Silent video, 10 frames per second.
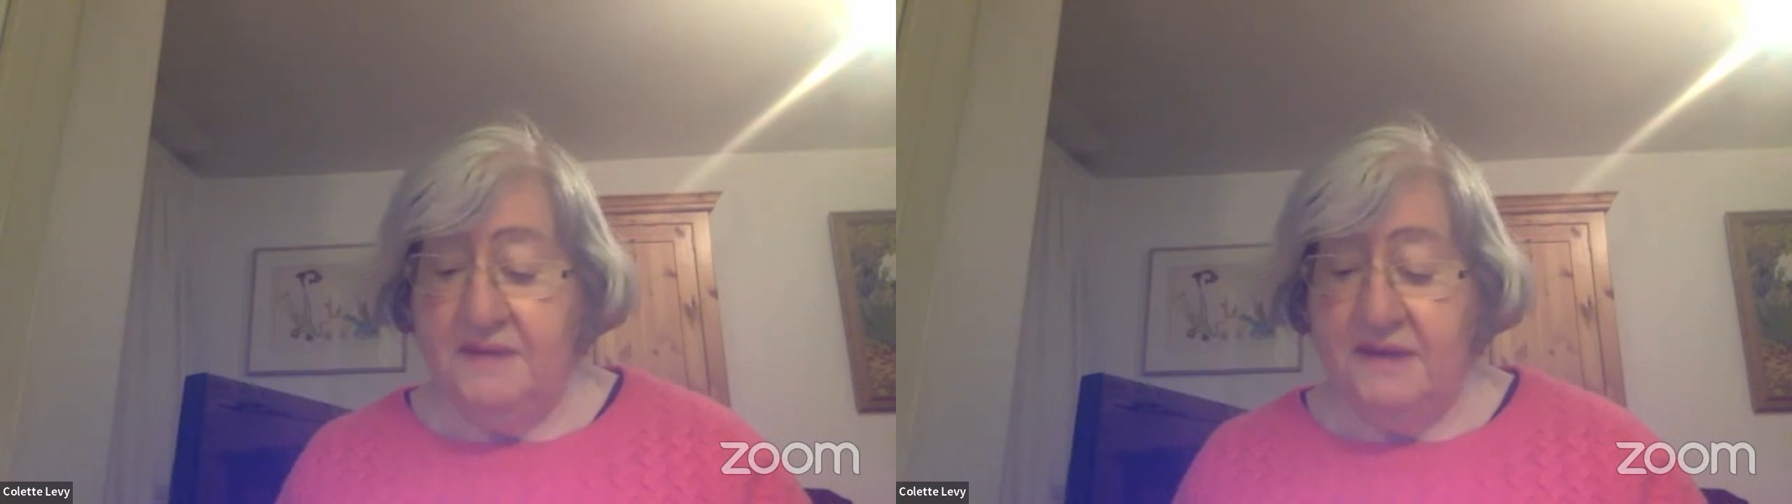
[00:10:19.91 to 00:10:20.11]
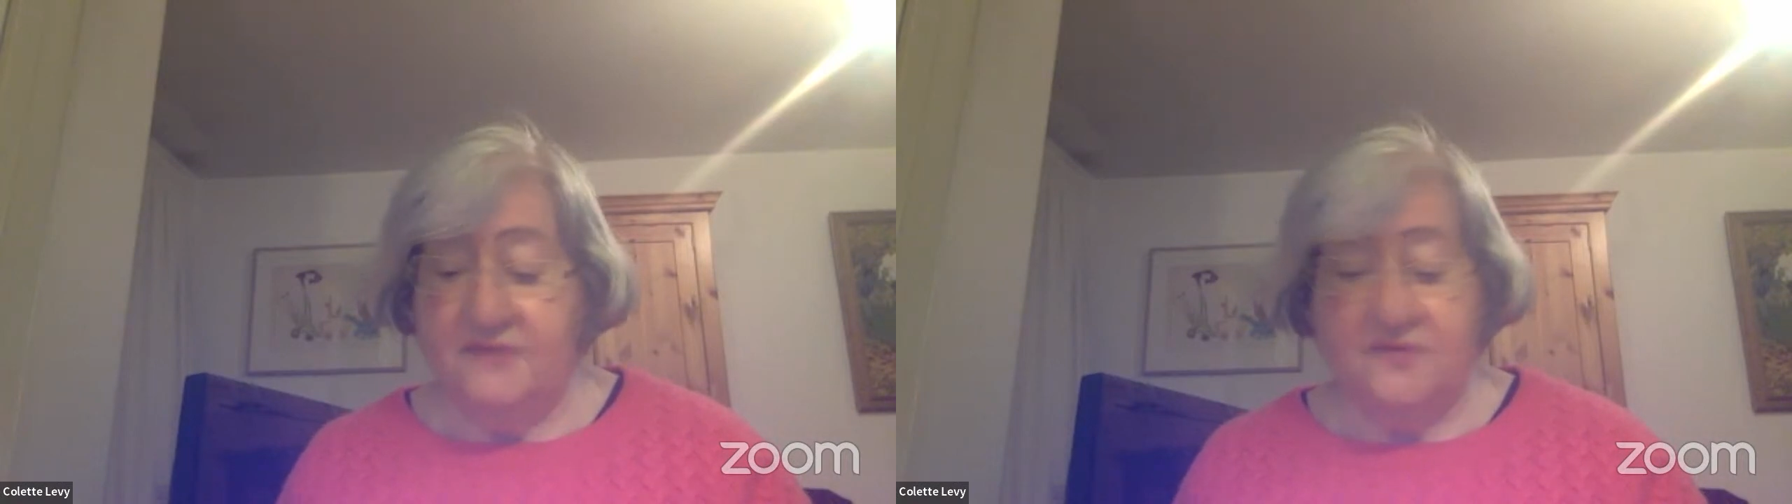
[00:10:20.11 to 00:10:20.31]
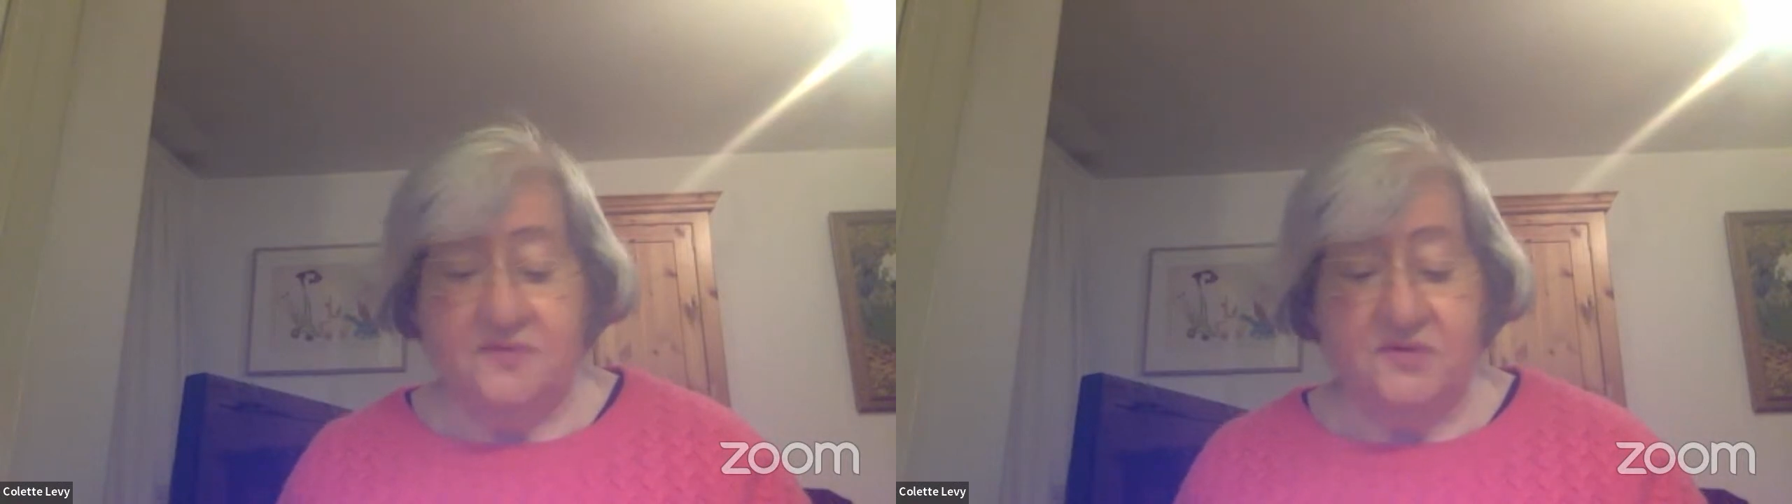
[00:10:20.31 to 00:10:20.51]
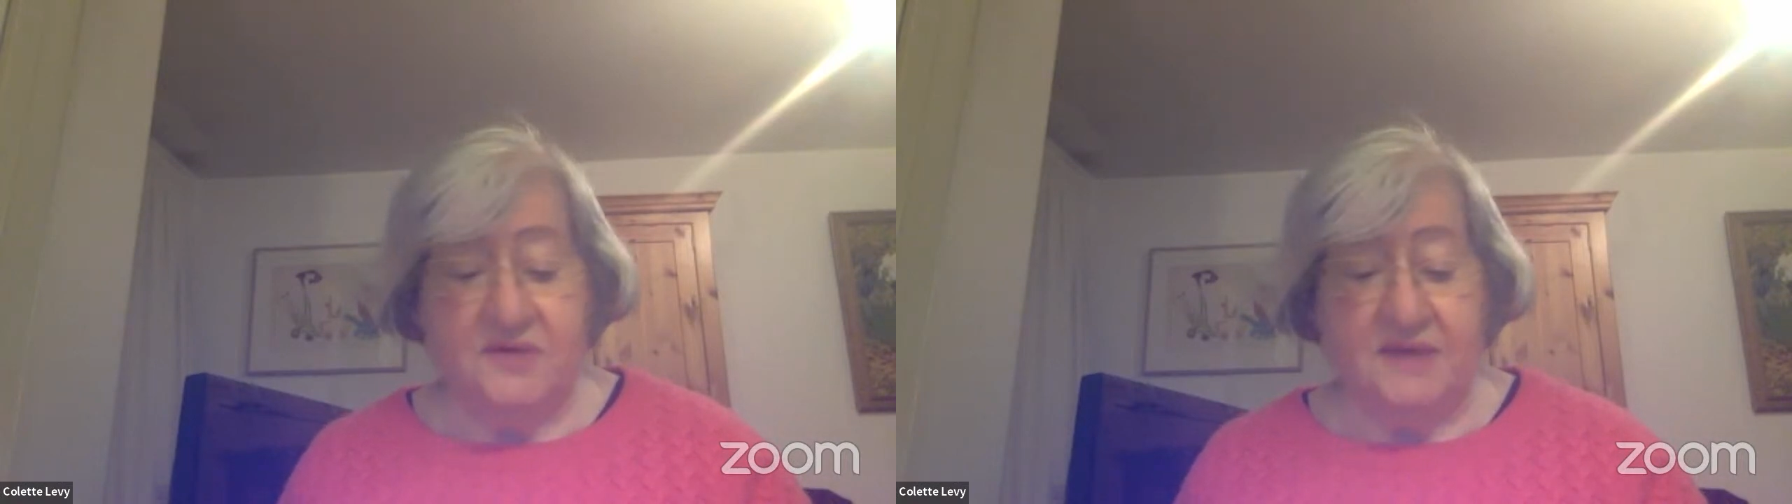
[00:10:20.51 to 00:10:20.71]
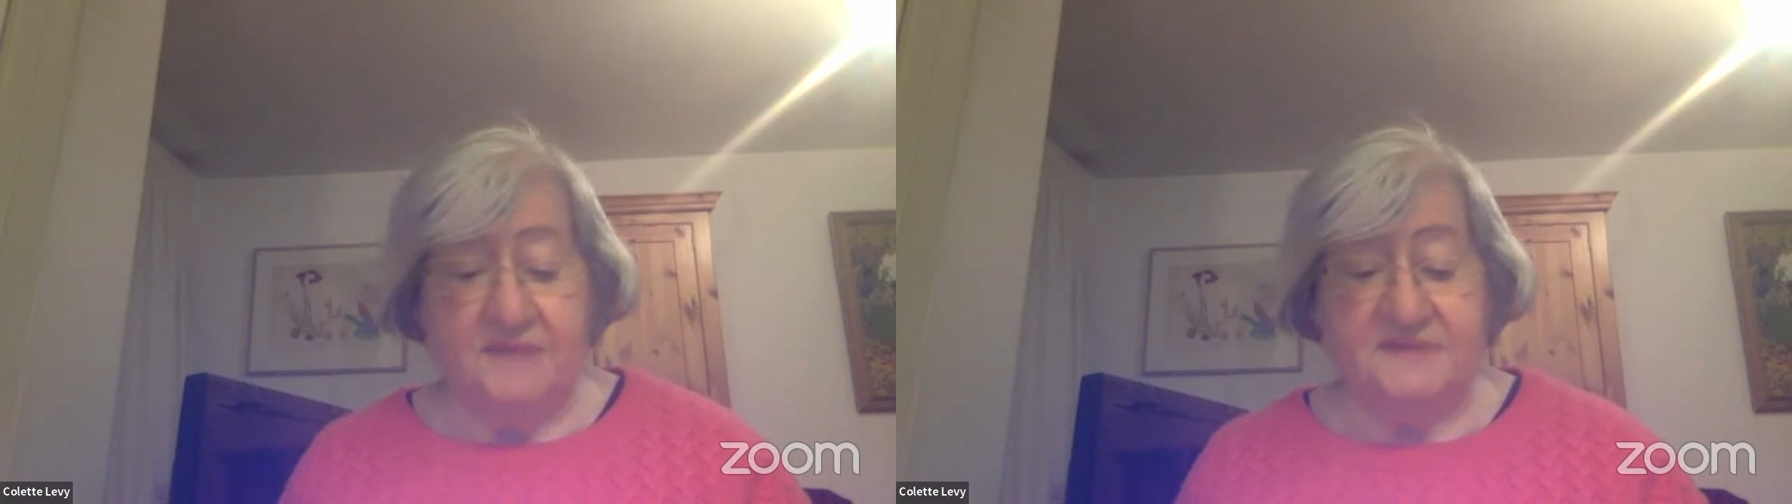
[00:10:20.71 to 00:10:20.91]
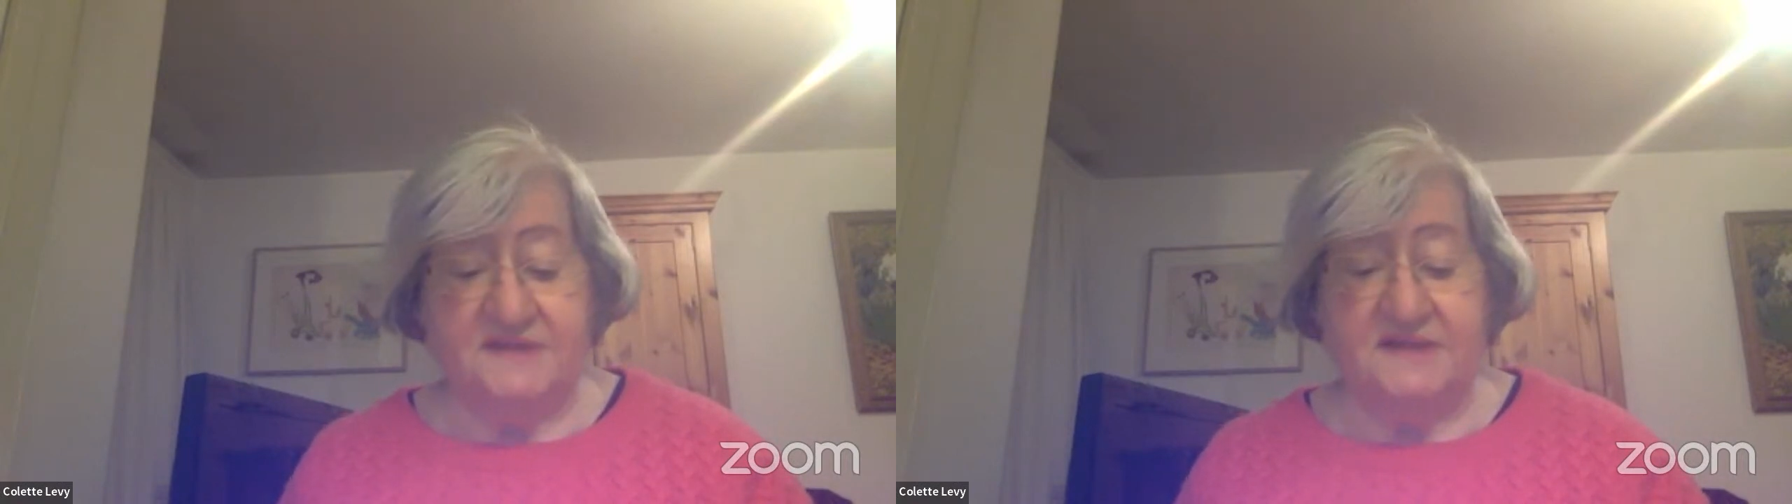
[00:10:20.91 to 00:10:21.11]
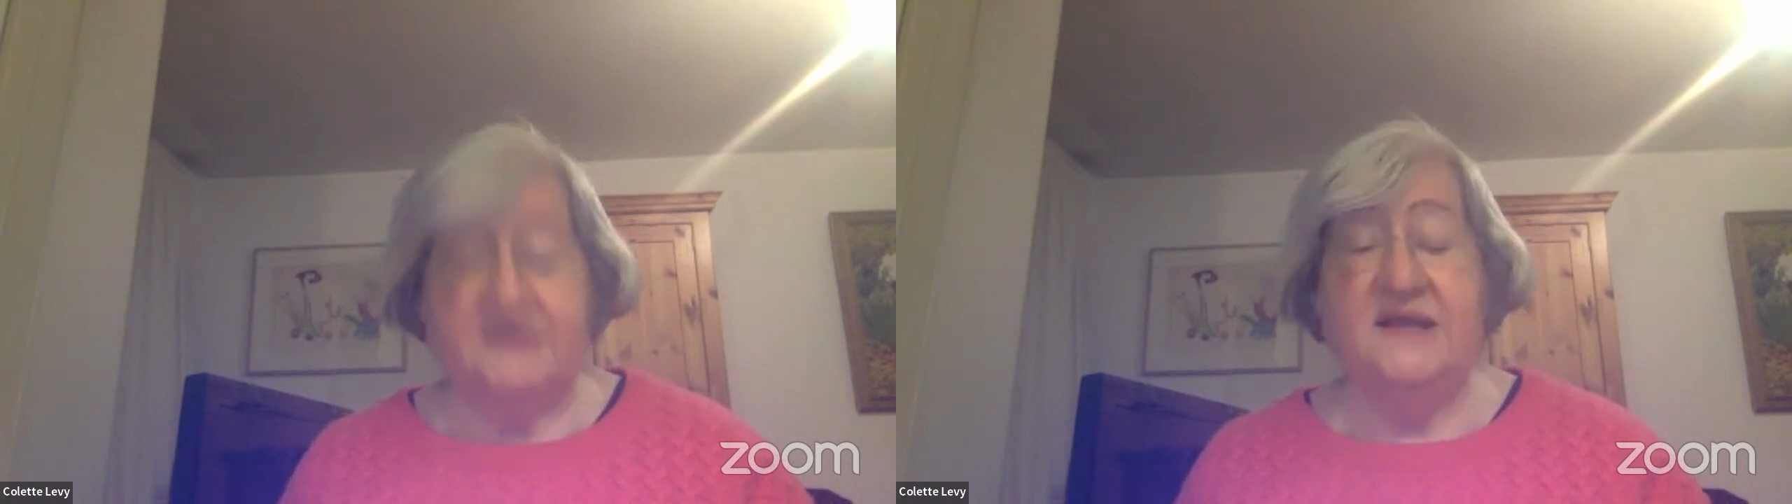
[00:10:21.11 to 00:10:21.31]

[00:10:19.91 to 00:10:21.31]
back from the camp said,